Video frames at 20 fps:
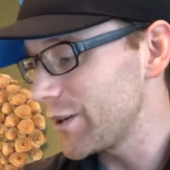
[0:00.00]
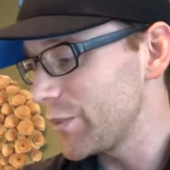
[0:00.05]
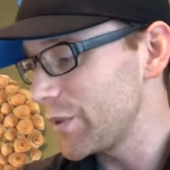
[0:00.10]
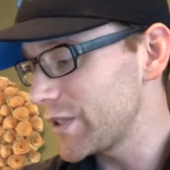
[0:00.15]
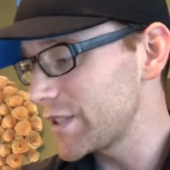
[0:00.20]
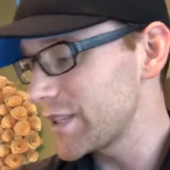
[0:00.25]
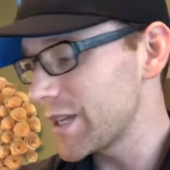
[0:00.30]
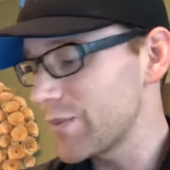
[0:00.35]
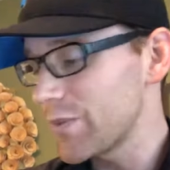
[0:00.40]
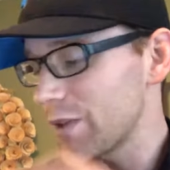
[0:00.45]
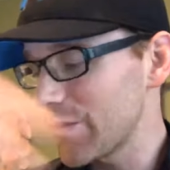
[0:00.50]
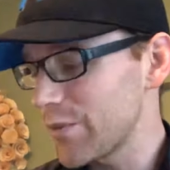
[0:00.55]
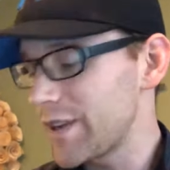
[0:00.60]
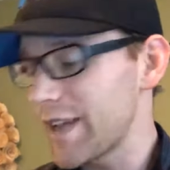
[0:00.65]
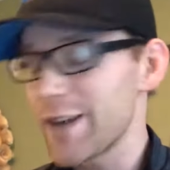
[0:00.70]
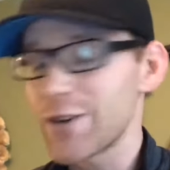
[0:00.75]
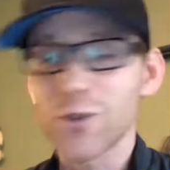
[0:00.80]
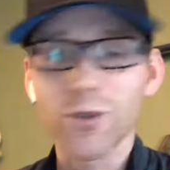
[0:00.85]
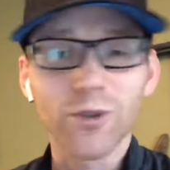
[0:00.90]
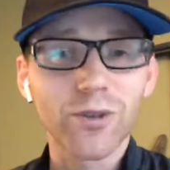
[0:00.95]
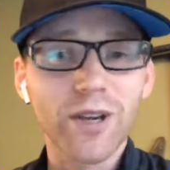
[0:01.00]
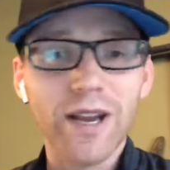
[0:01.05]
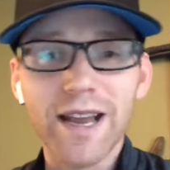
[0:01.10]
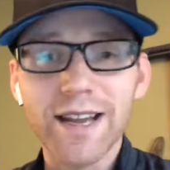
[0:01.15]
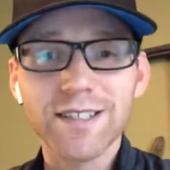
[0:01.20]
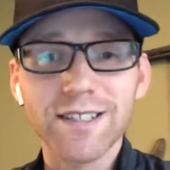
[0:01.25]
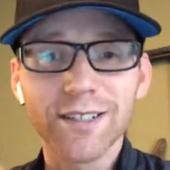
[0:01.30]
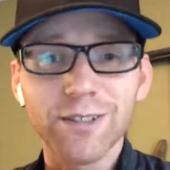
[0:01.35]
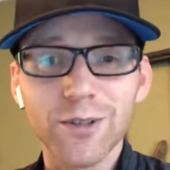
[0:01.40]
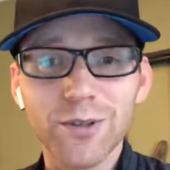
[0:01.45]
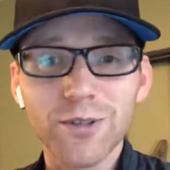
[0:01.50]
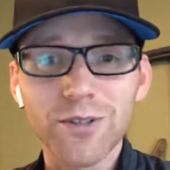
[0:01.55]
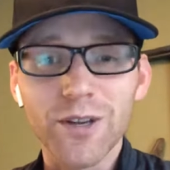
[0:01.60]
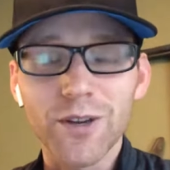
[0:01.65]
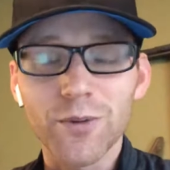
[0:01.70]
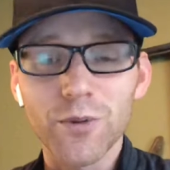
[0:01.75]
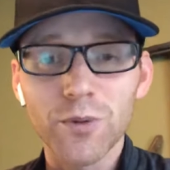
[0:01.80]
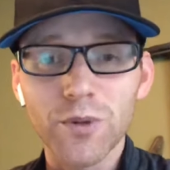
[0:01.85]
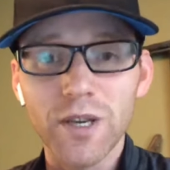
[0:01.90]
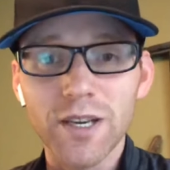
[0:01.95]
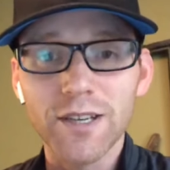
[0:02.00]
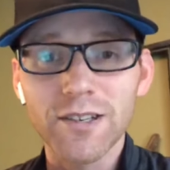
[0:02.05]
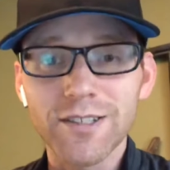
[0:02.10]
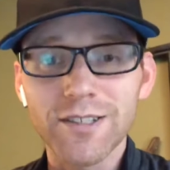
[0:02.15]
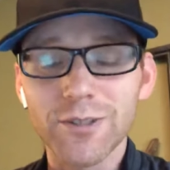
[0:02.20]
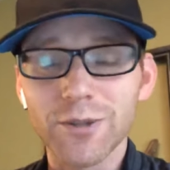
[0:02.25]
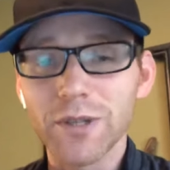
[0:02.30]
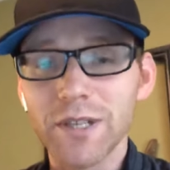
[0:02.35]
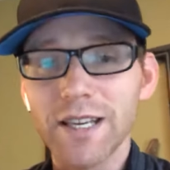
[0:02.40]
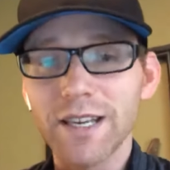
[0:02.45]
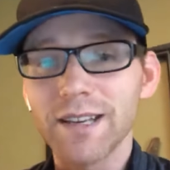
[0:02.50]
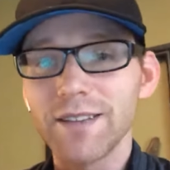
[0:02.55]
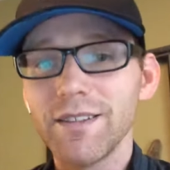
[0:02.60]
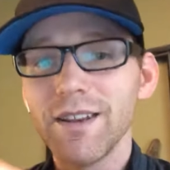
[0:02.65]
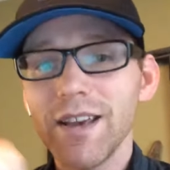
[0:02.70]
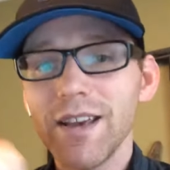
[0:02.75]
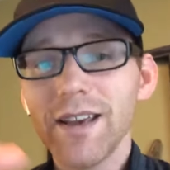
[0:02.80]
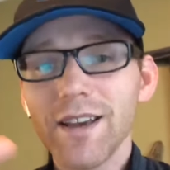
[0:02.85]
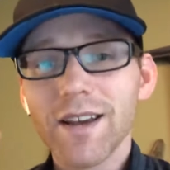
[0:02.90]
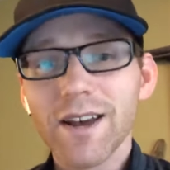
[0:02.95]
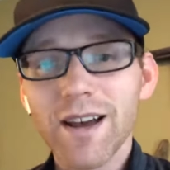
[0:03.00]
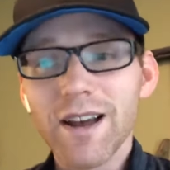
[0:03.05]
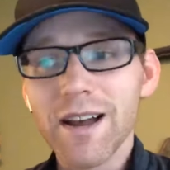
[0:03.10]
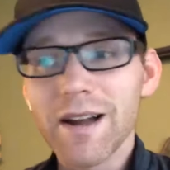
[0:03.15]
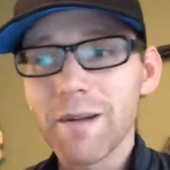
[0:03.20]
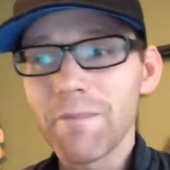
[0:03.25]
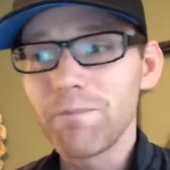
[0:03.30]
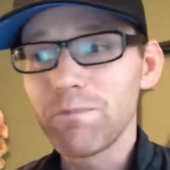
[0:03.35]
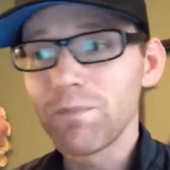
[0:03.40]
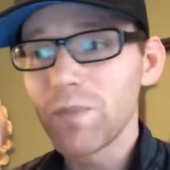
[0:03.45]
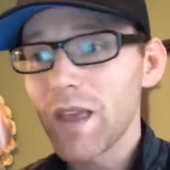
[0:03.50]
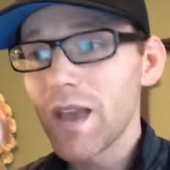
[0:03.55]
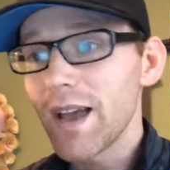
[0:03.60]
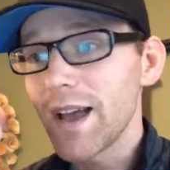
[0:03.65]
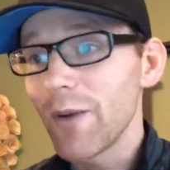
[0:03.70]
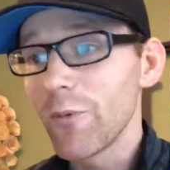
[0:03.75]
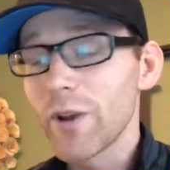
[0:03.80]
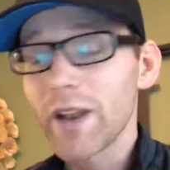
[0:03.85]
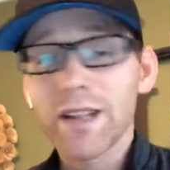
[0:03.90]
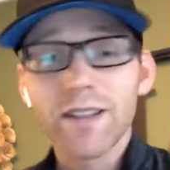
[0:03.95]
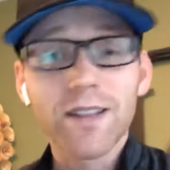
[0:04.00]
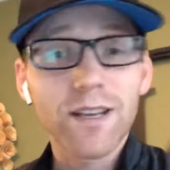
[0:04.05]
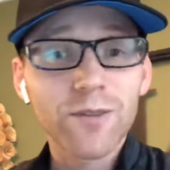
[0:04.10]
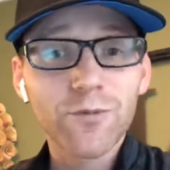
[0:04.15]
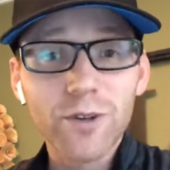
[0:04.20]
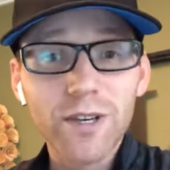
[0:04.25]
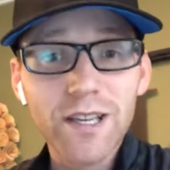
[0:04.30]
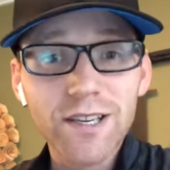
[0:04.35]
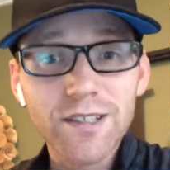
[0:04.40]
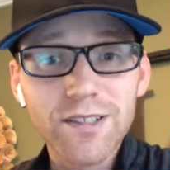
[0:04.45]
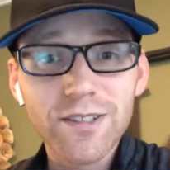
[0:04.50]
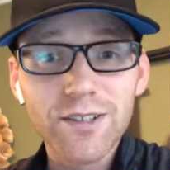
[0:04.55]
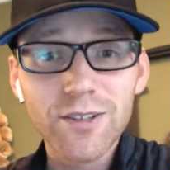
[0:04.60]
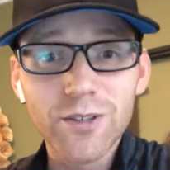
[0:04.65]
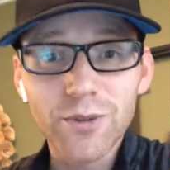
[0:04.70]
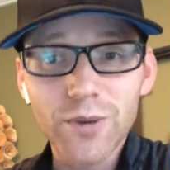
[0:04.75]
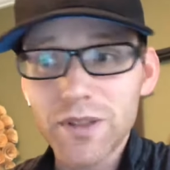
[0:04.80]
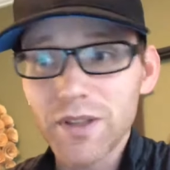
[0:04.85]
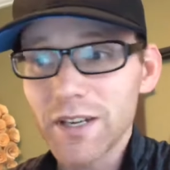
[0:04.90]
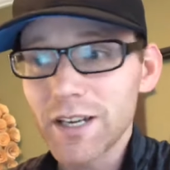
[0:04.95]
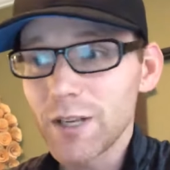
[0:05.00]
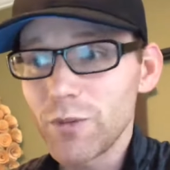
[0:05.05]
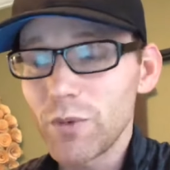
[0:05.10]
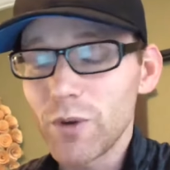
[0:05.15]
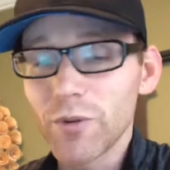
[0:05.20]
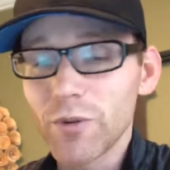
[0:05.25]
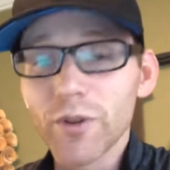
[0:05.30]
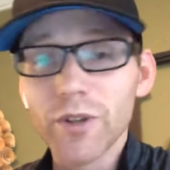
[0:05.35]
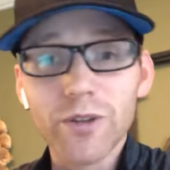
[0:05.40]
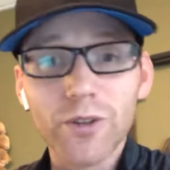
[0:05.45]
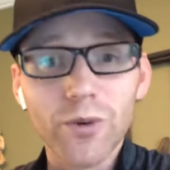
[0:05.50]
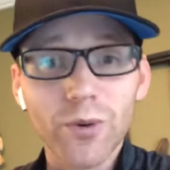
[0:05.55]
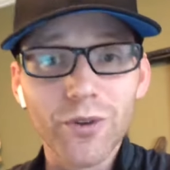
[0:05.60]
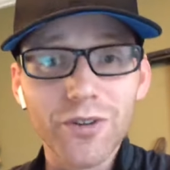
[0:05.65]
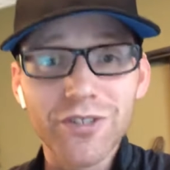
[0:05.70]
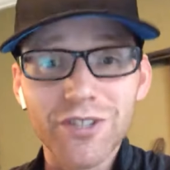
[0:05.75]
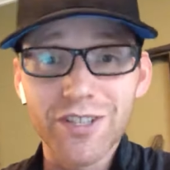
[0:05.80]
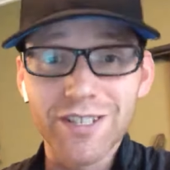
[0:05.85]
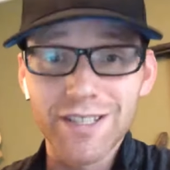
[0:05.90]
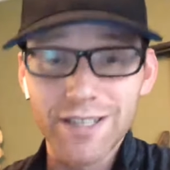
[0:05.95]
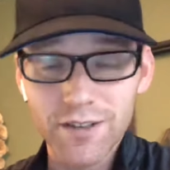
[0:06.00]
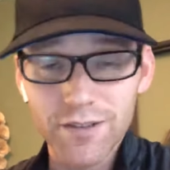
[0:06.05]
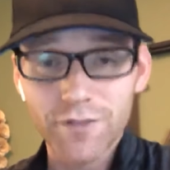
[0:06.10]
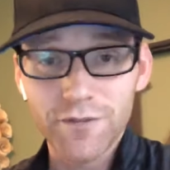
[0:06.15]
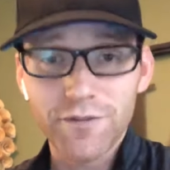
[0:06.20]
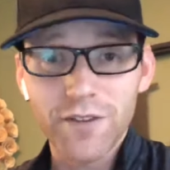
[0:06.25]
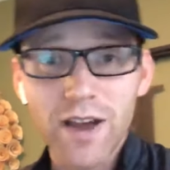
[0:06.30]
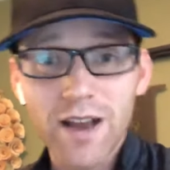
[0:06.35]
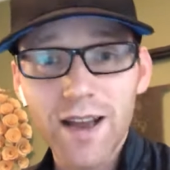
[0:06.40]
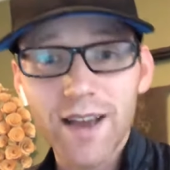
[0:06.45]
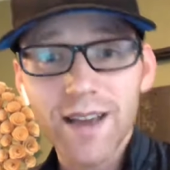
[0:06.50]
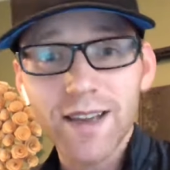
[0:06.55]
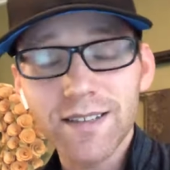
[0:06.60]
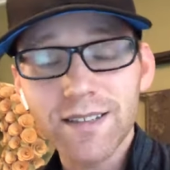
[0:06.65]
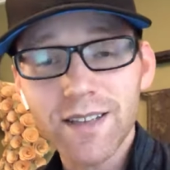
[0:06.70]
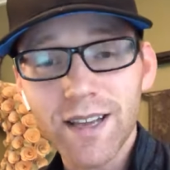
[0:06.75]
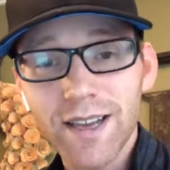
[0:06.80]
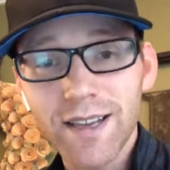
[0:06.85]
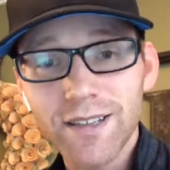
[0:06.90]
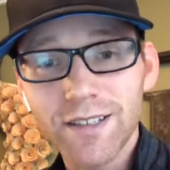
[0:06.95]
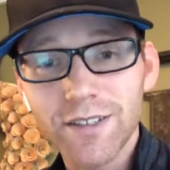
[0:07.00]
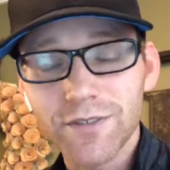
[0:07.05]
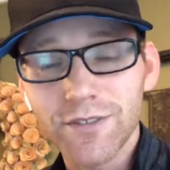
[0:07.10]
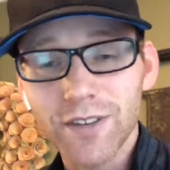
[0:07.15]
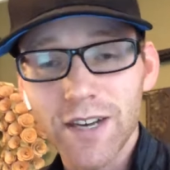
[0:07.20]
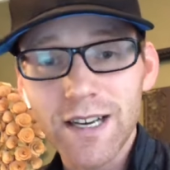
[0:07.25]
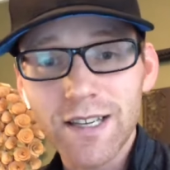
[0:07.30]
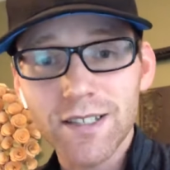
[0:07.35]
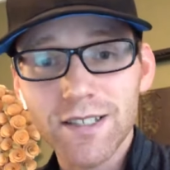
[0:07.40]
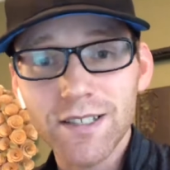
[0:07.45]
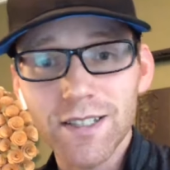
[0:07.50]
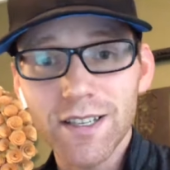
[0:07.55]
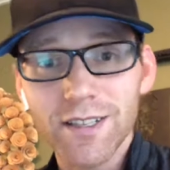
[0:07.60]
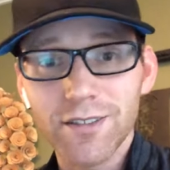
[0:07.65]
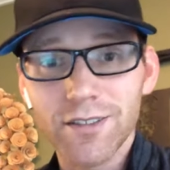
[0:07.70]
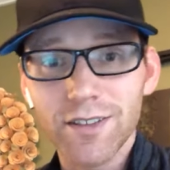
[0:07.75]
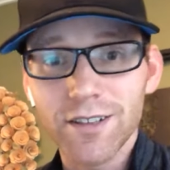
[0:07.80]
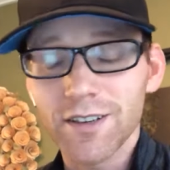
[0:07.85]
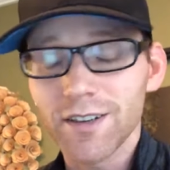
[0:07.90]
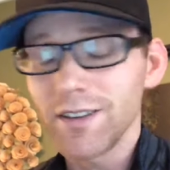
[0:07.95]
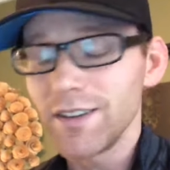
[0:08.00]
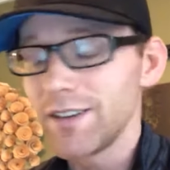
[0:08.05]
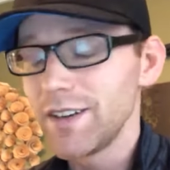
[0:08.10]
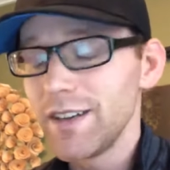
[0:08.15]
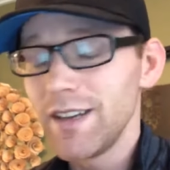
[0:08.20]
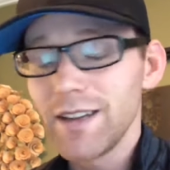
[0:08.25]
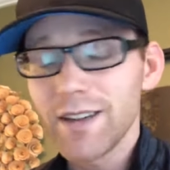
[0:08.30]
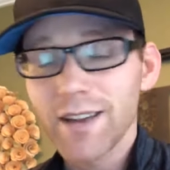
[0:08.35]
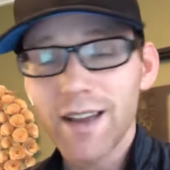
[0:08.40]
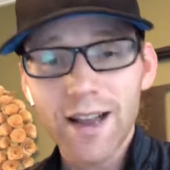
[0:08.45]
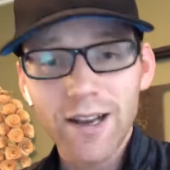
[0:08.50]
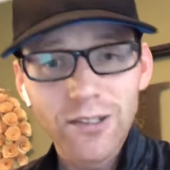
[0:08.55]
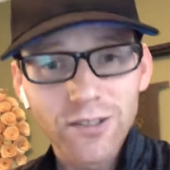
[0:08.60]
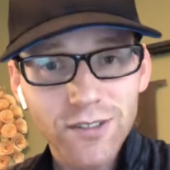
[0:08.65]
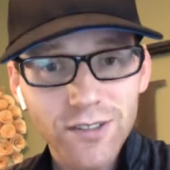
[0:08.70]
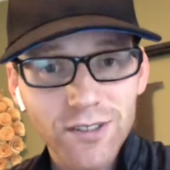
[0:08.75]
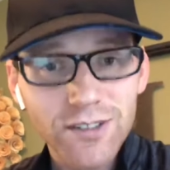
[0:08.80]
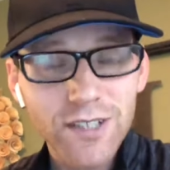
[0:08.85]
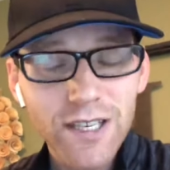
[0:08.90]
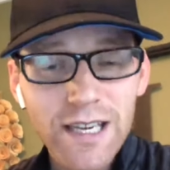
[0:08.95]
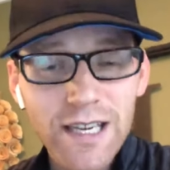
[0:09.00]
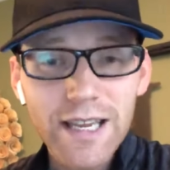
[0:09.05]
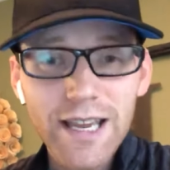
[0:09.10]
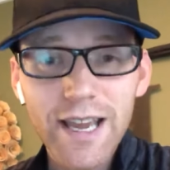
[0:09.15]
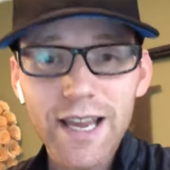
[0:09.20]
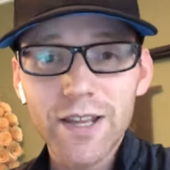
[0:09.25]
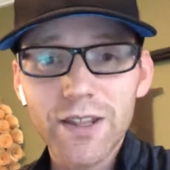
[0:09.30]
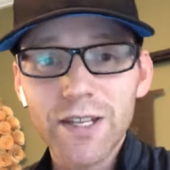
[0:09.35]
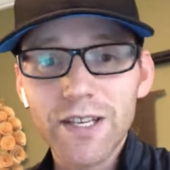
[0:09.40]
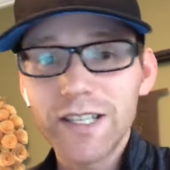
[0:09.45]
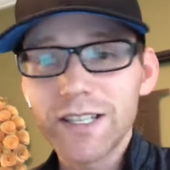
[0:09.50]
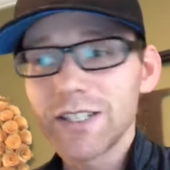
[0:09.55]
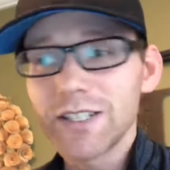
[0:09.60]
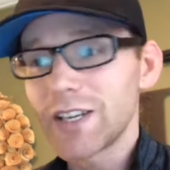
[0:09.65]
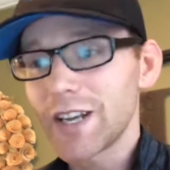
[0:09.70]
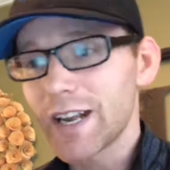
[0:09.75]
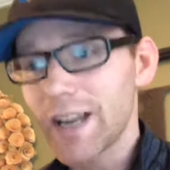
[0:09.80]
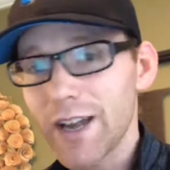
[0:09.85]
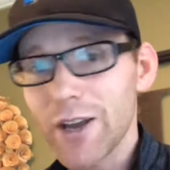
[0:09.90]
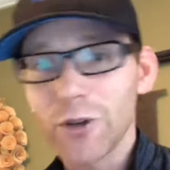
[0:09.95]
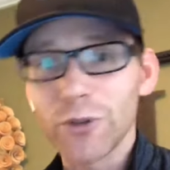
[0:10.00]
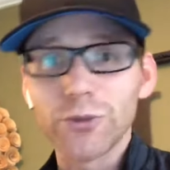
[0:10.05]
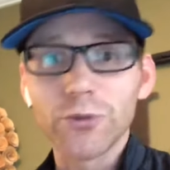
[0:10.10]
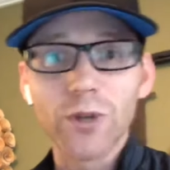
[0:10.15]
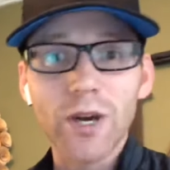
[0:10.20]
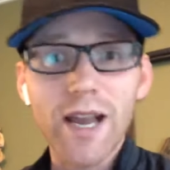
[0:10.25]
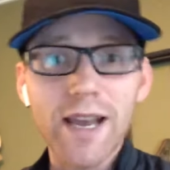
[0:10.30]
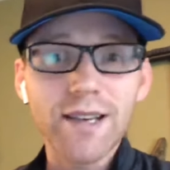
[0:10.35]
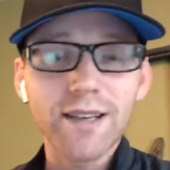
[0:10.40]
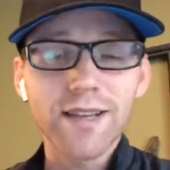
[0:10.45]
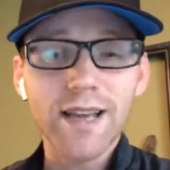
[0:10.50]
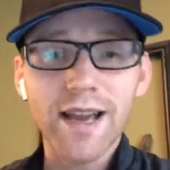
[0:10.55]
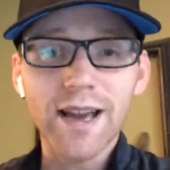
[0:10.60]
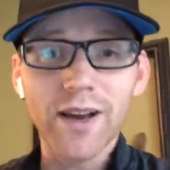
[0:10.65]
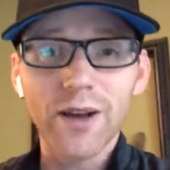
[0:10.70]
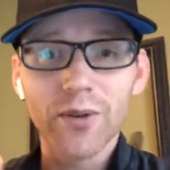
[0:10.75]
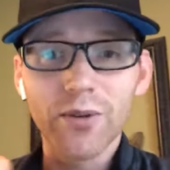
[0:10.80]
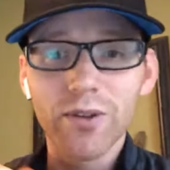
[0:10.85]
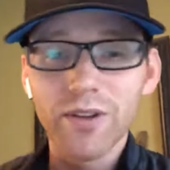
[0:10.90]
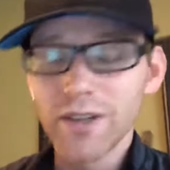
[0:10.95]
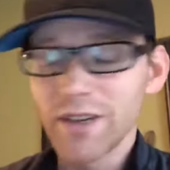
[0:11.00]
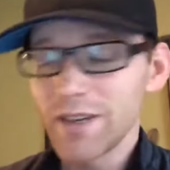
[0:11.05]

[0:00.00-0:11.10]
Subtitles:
But same thing with natural gas and those other things. So again, what I'd like for kids to do, I think it'd be really cool, is just to find a device in their house and then to kind of write down